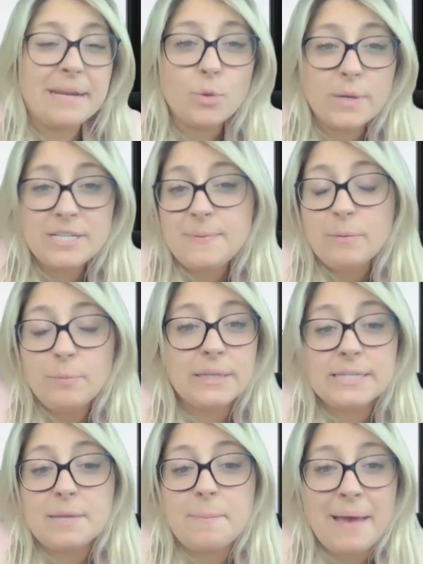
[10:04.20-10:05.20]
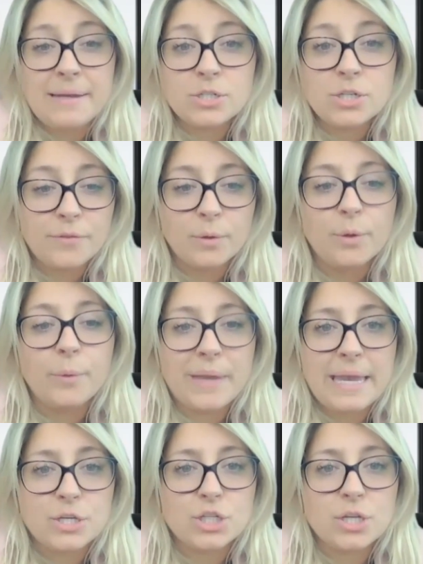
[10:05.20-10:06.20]
it's going to be really dependent on the
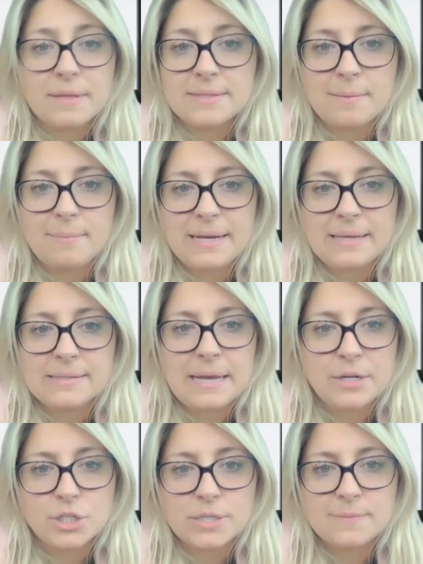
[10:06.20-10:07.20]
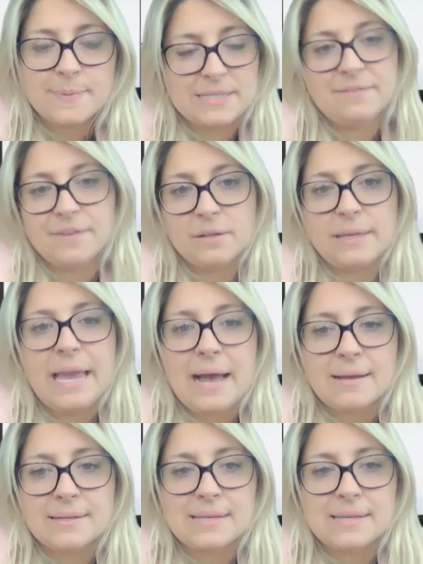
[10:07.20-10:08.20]
location that somebody is actually specifically
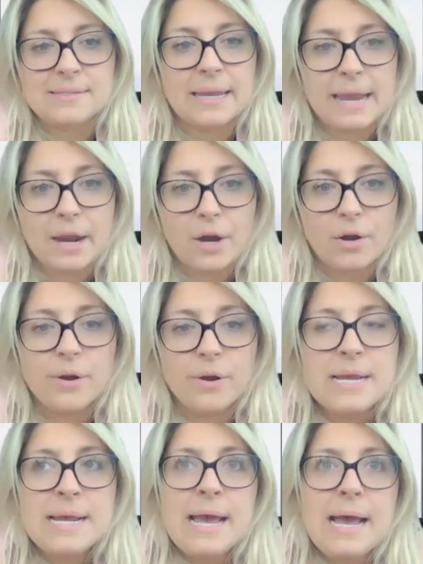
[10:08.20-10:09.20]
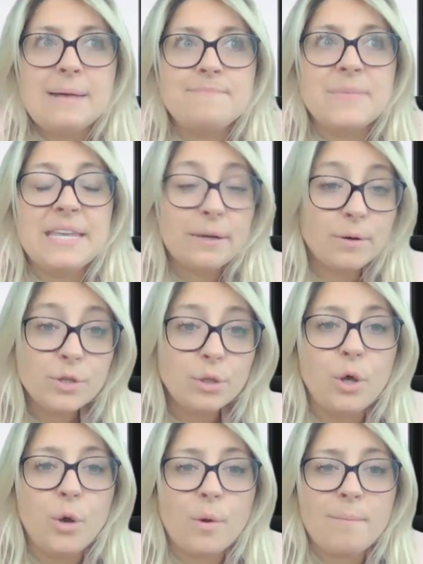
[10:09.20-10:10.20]
accessing care. Here in the
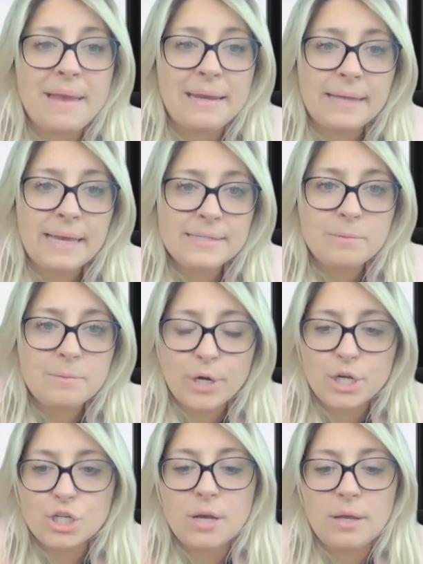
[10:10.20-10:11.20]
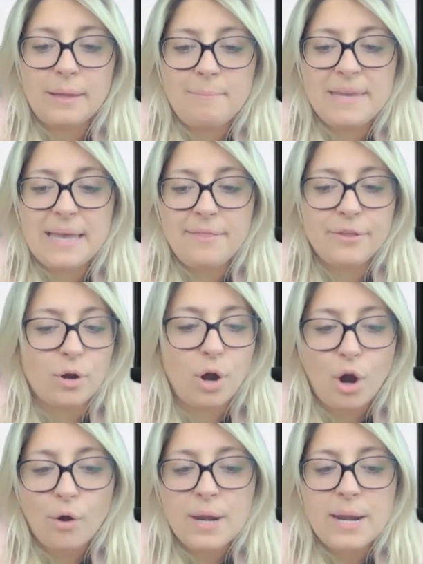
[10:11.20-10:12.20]
Lower Mainland in British Columbia, there
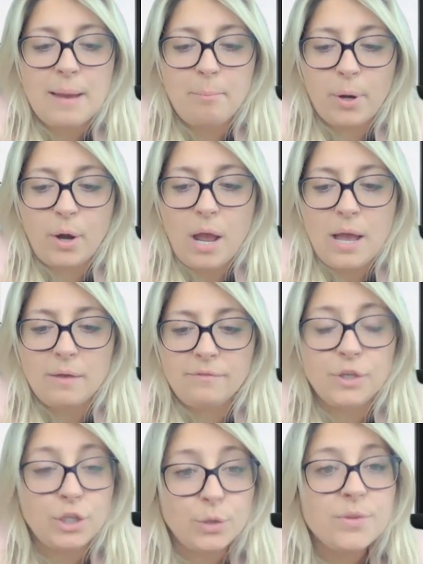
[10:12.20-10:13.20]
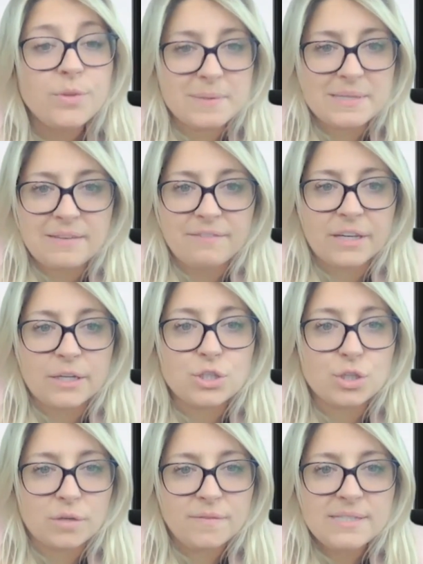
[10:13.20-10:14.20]
are a number of youth-specific
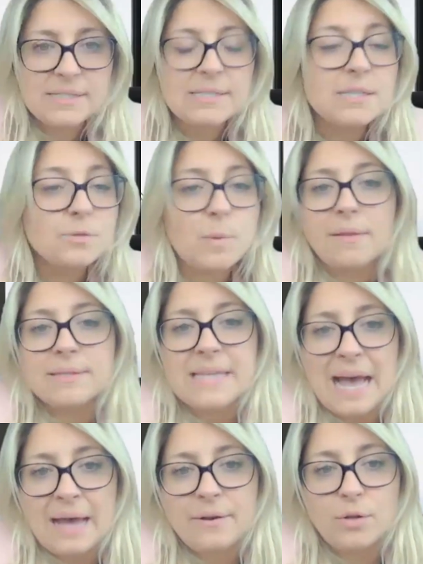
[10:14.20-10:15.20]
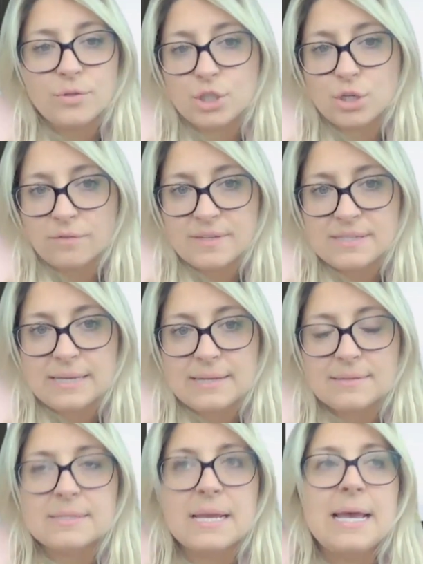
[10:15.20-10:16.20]
services as well as adult
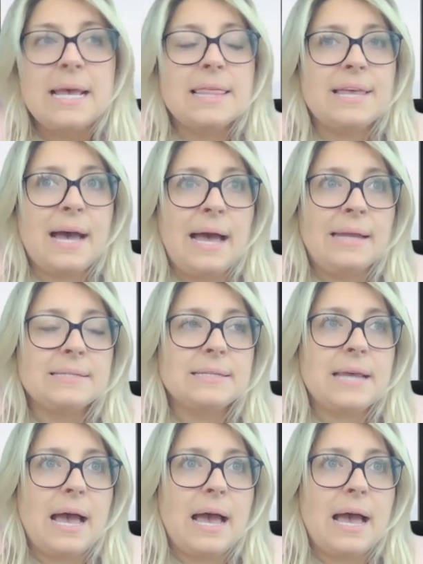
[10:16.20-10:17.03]
services that